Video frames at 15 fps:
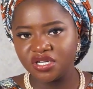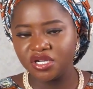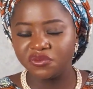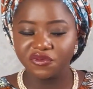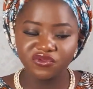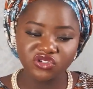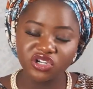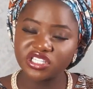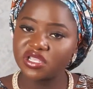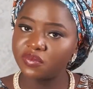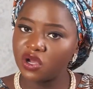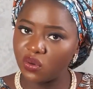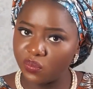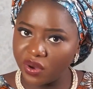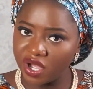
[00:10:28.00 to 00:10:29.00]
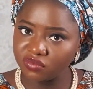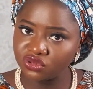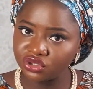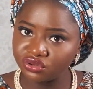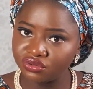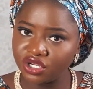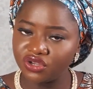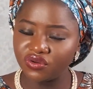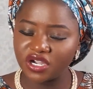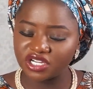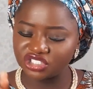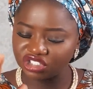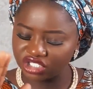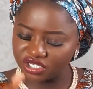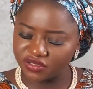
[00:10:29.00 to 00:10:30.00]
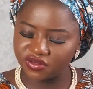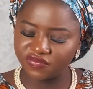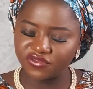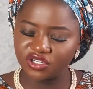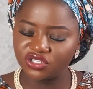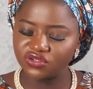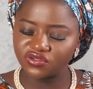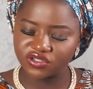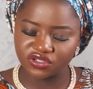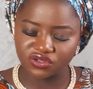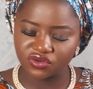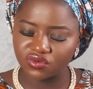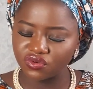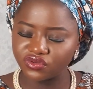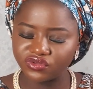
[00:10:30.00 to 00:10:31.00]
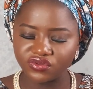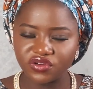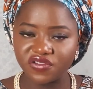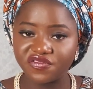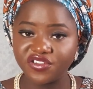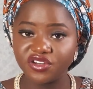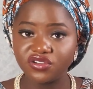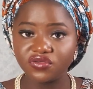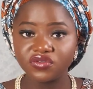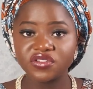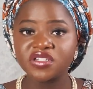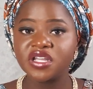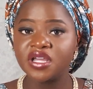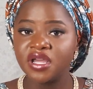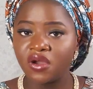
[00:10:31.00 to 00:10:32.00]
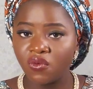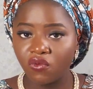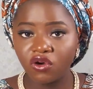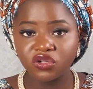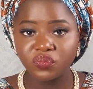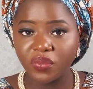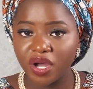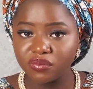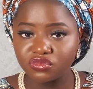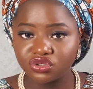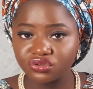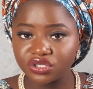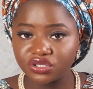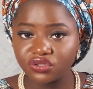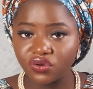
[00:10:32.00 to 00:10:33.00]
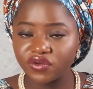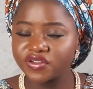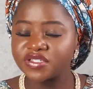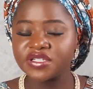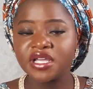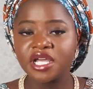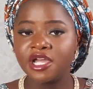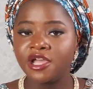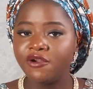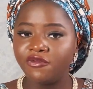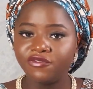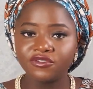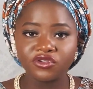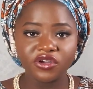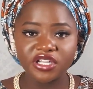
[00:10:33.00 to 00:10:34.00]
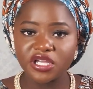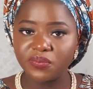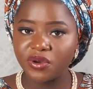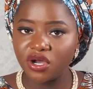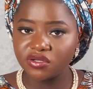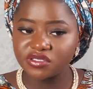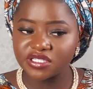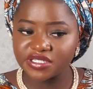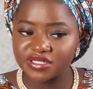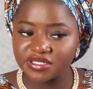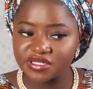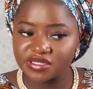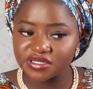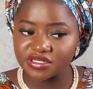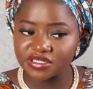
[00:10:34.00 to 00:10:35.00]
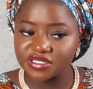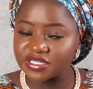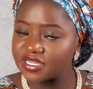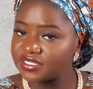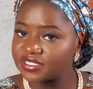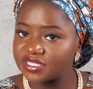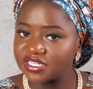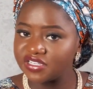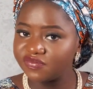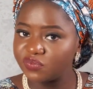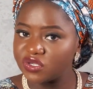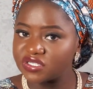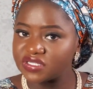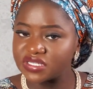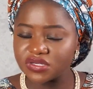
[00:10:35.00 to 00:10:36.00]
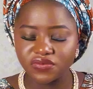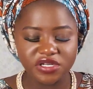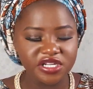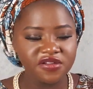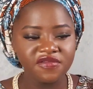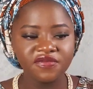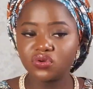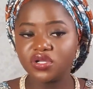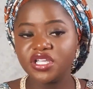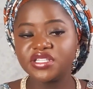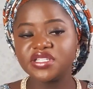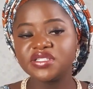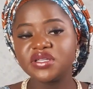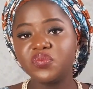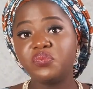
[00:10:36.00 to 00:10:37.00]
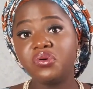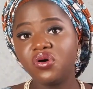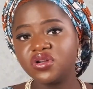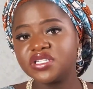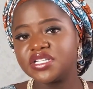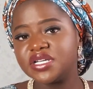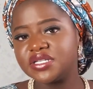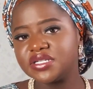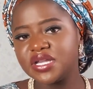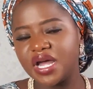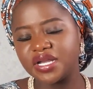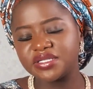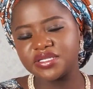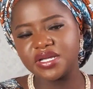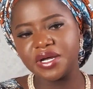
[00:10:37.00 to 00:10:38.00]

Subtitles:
We've talked about palm tree. You can check the videos, scroll through the videos, what palm tree does. We've talked about the saint leaf, basil leaf. It is important that